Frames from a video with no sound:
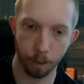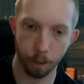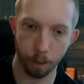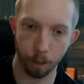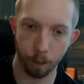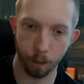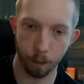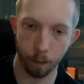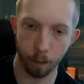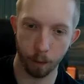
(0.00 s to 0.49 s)

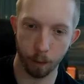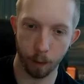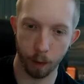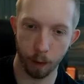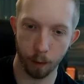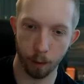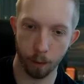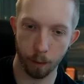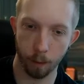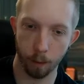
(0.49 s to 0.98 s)

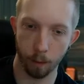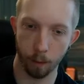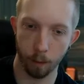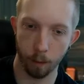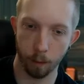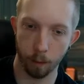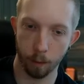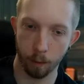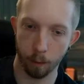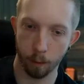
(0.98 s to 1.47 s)

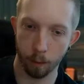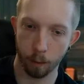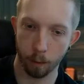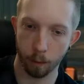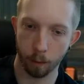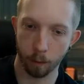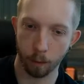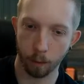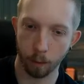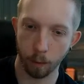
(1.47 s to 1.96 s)

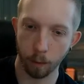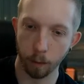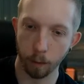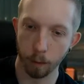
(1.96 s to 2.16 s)
Nothing is said.